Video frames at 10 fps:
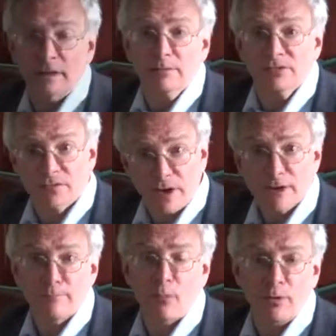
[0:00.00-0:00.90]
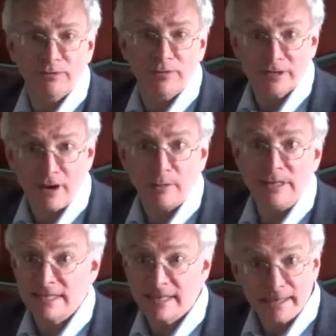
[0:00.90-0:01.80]
It was very important for Darwin
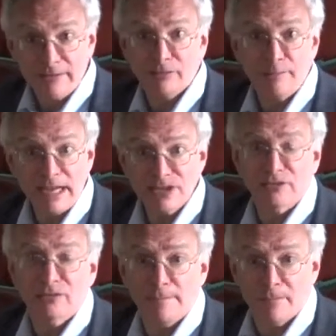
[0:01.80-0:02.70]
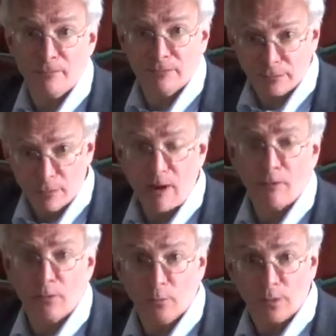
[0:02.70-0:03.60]
to get information from
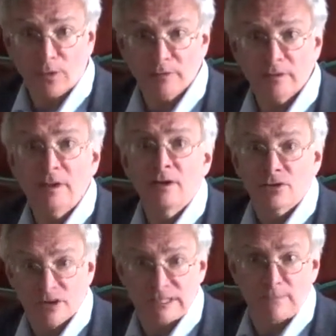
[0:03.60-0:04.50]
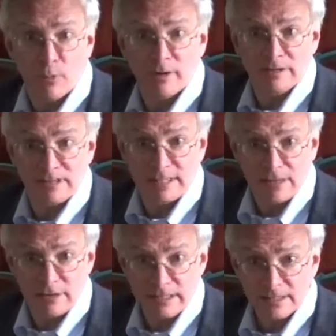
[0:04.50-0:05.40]
throughout the world to support his
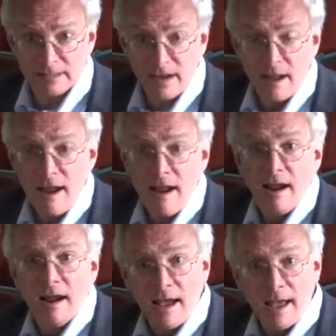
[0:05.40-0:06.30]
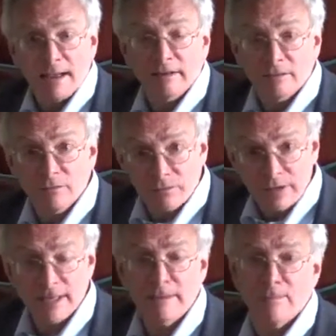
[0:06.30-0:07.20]
theories. And for
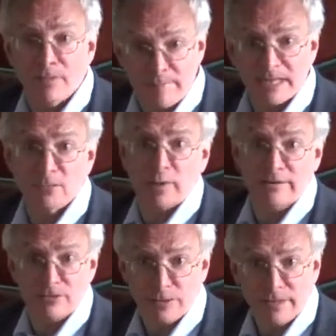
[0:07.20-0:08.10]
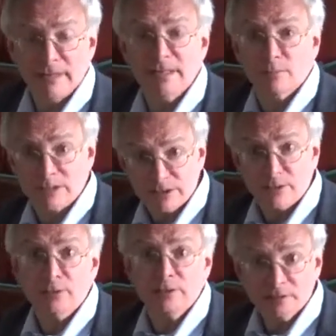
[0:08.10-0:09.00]
him, the best way of doing this was
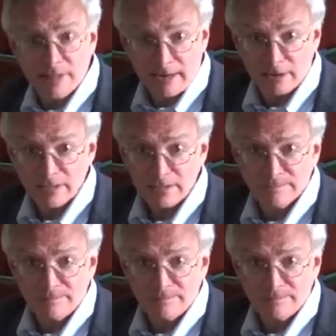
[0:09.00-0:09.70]
through letters.